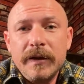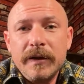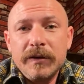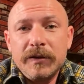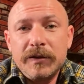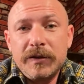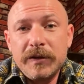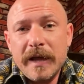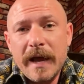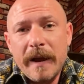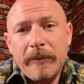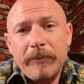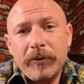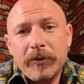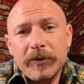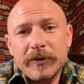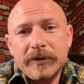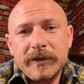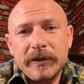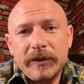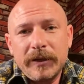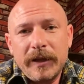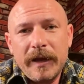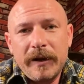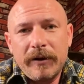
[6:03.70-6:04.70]
to that
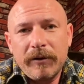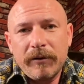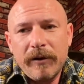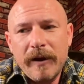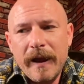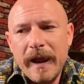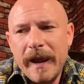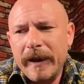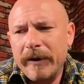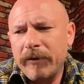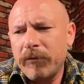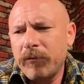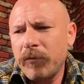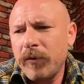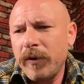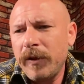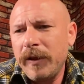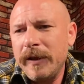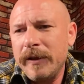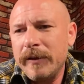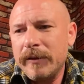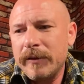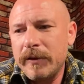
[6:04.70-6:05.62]
person later. And really,